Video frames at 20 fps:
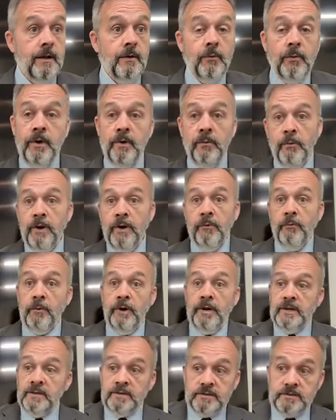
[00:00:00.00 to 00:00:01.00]
when, when,
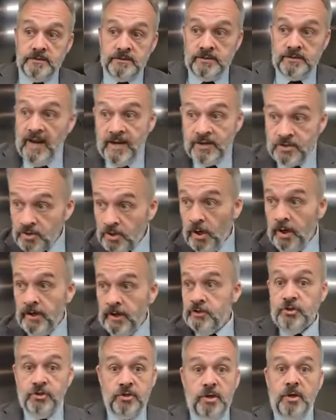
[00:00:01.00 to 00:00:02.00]
when they
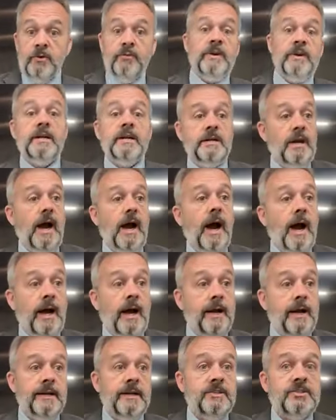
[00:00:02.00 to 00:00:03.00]
started serving
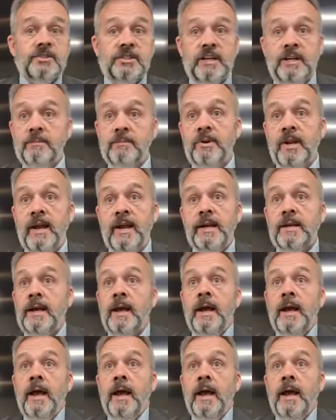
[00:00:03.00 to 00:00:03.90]
God, it seemed like